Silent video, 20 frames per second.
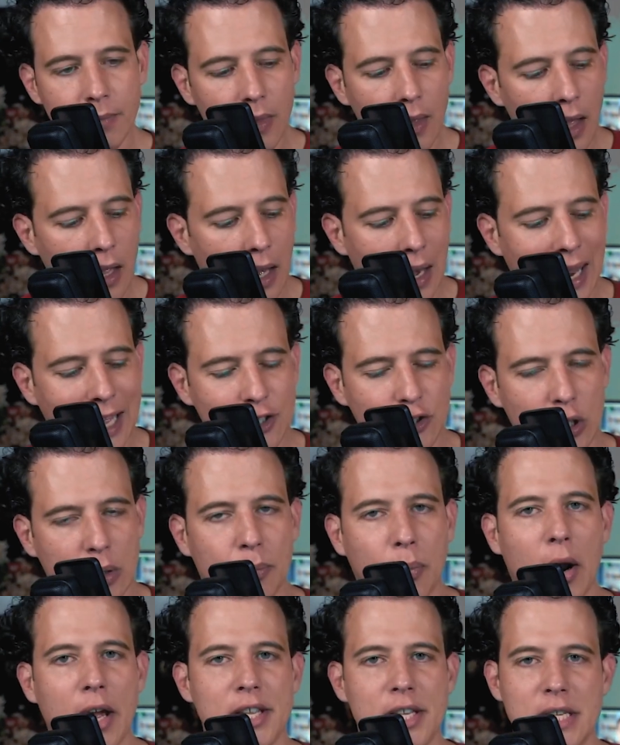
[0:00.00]
Electric
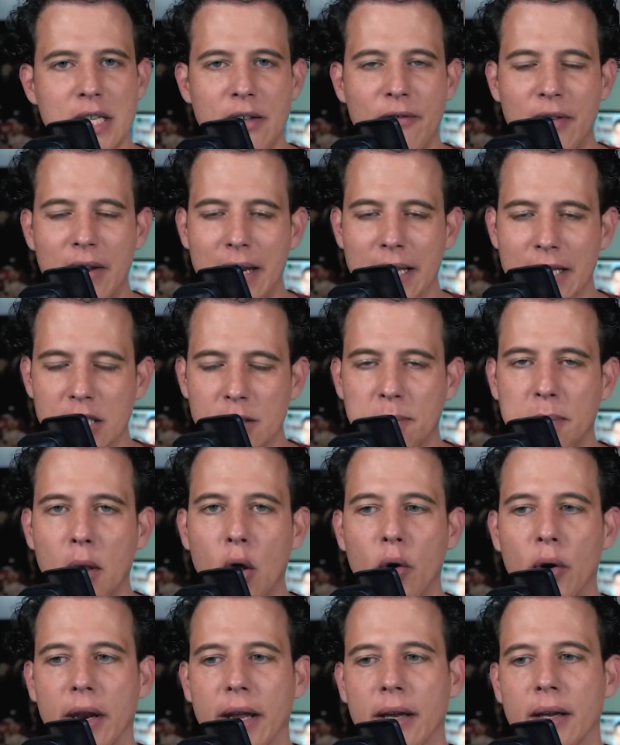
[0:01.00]
prices have been
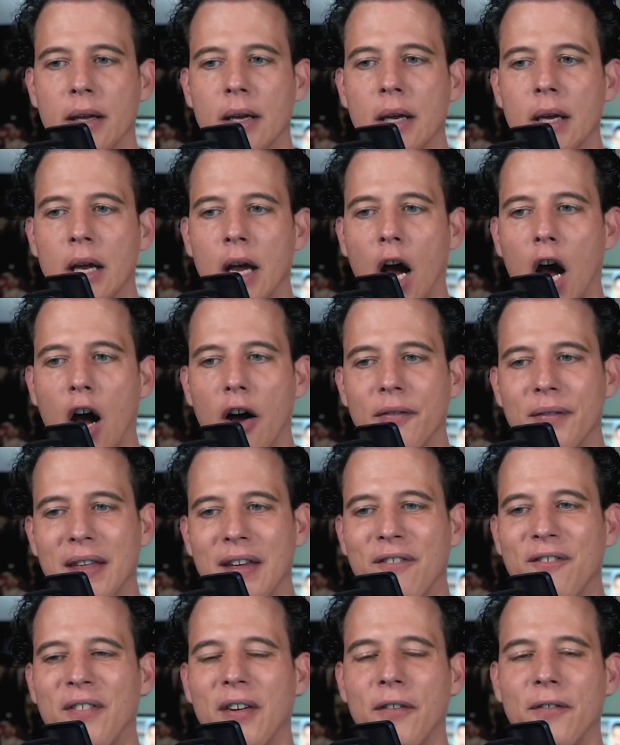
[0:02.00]
exploding. Of the
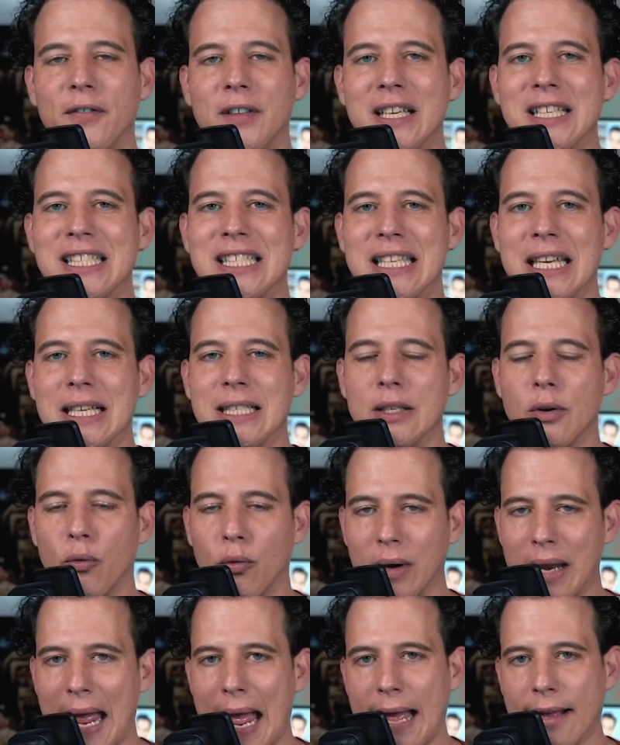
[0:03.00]
56
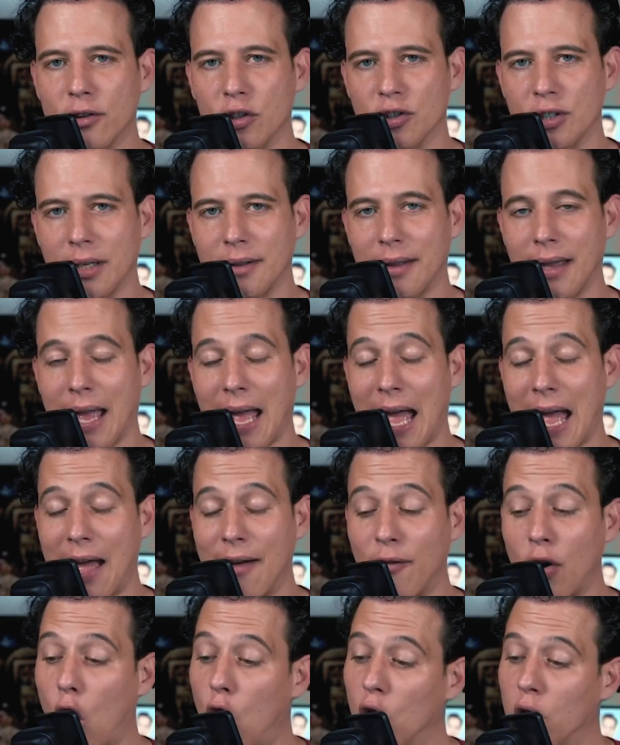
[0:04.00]
reactors that they
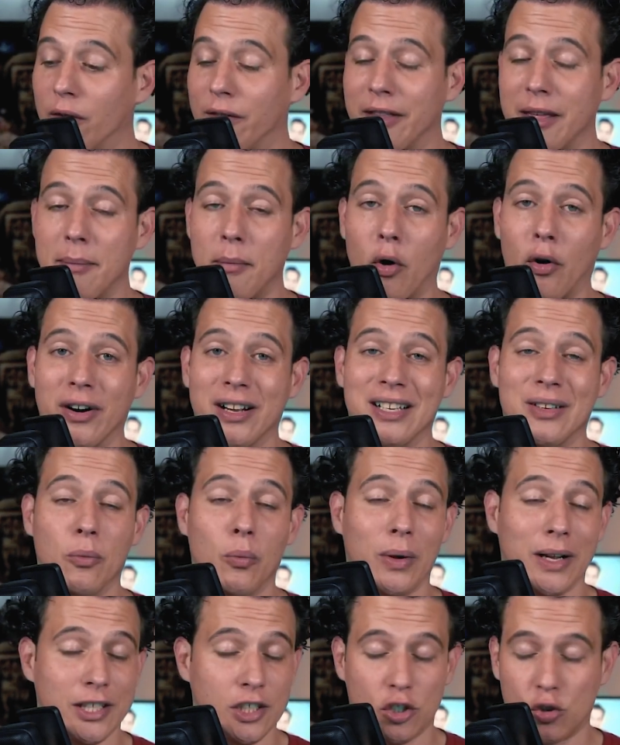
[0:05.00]
have, all of them are
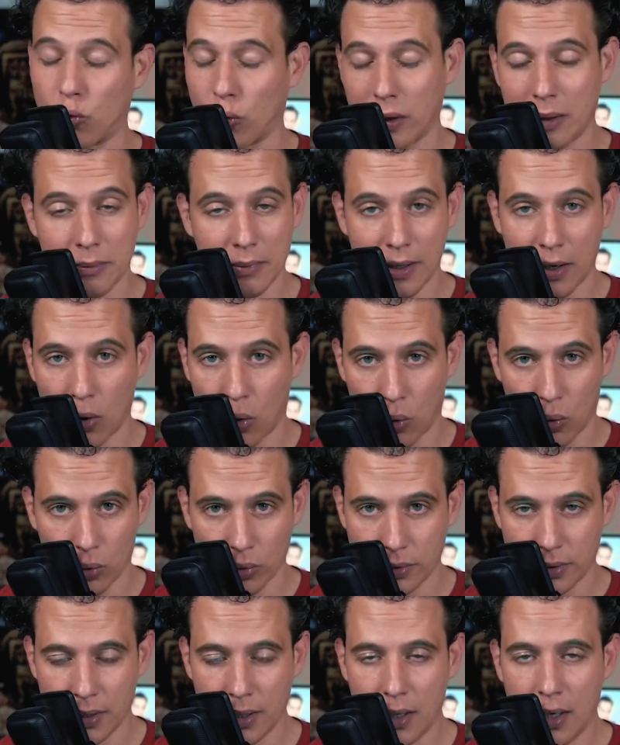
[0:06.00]
extremely
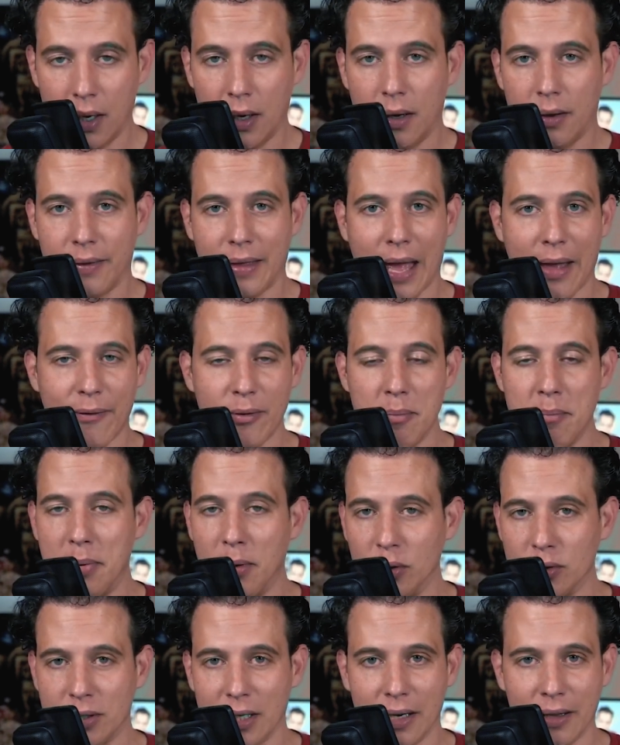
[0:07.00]
old. They haven't
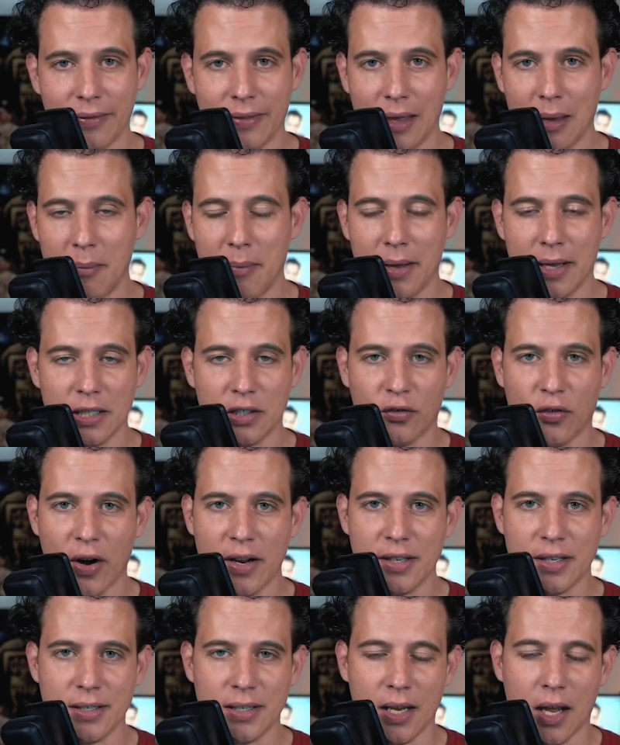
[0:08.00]
built anything because
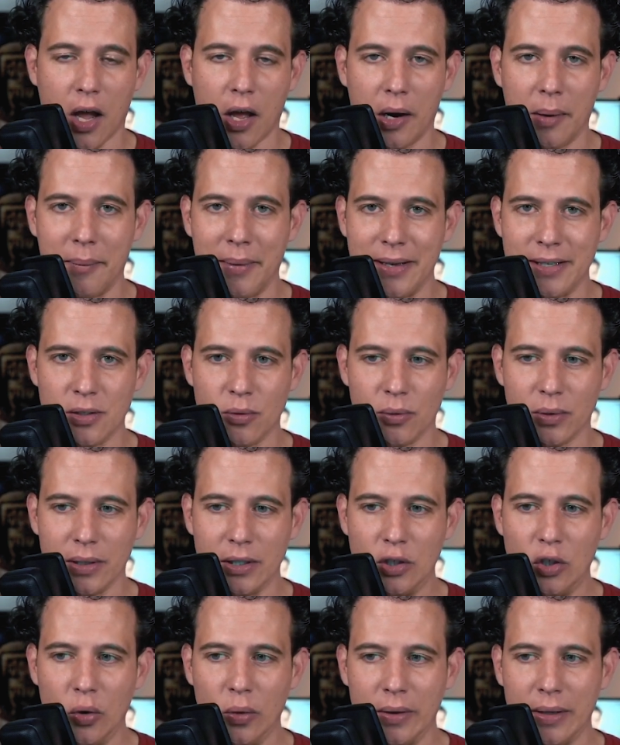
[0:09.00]
France's economy isn't
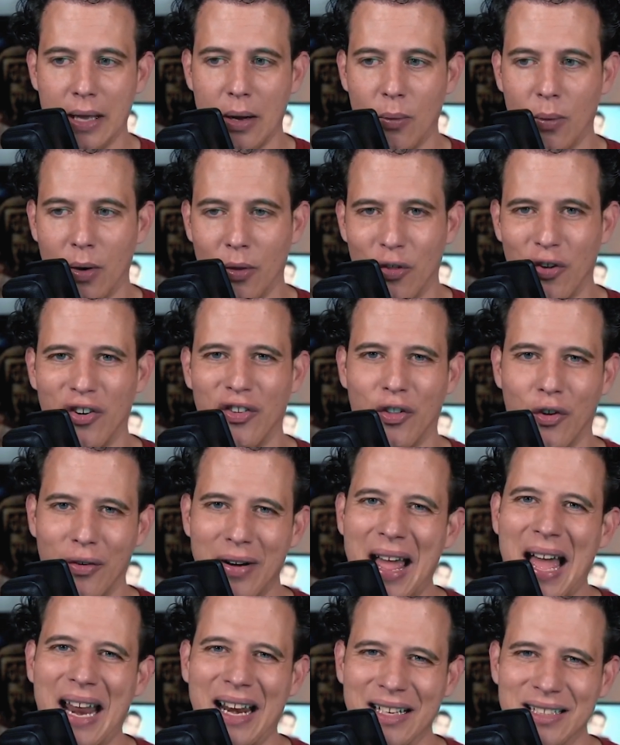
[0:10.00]
really doing that well. They're
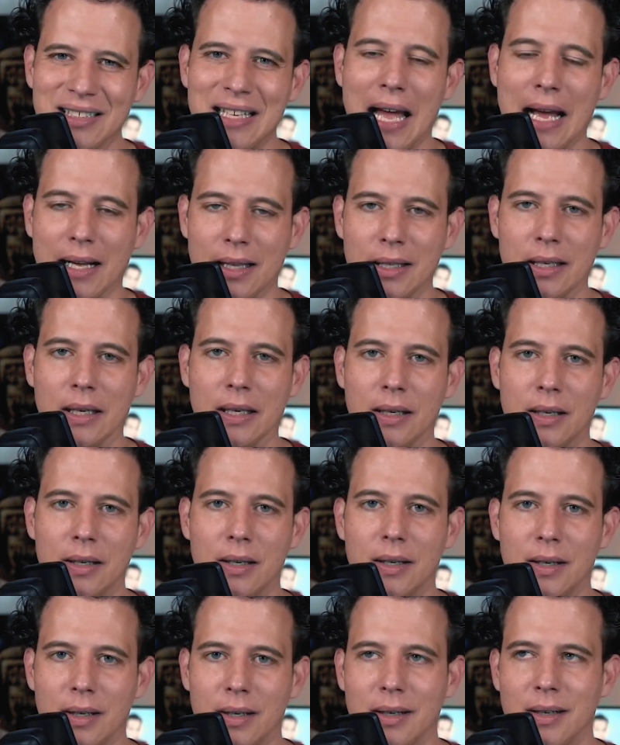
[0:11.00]
not exactly,
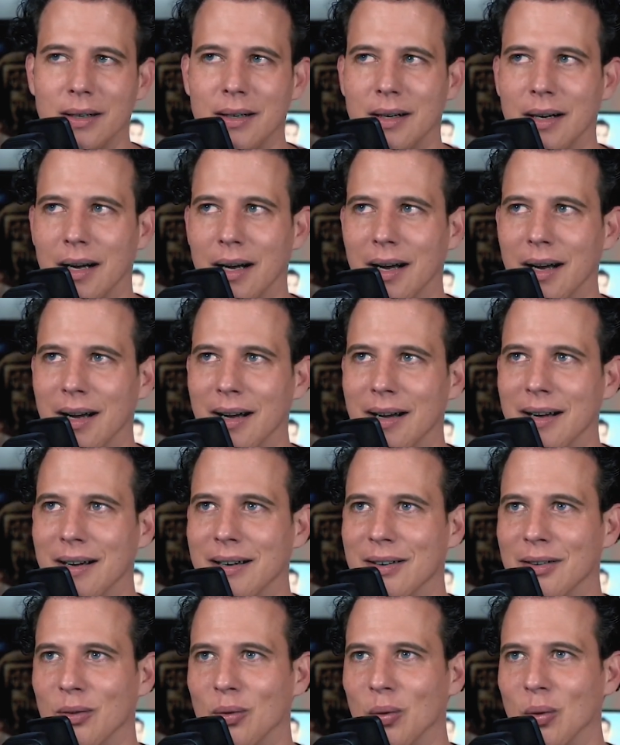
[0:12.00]

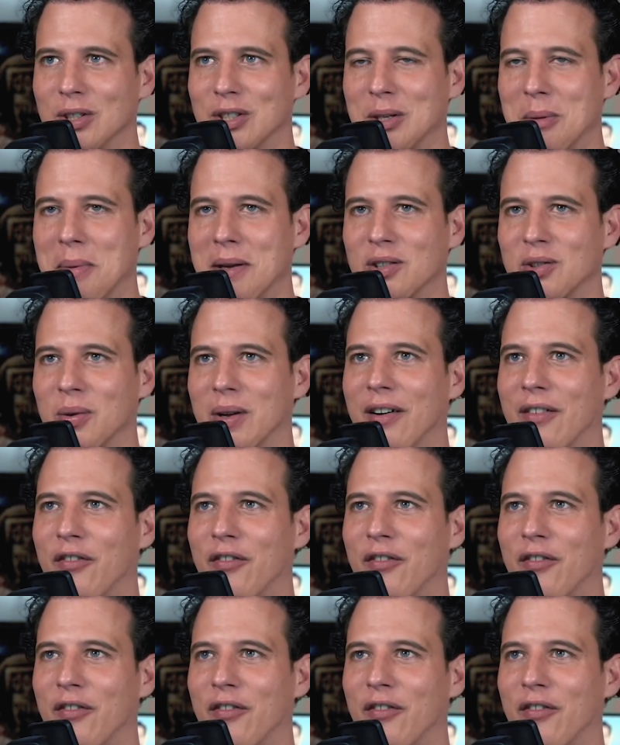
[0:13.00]
what's the best way to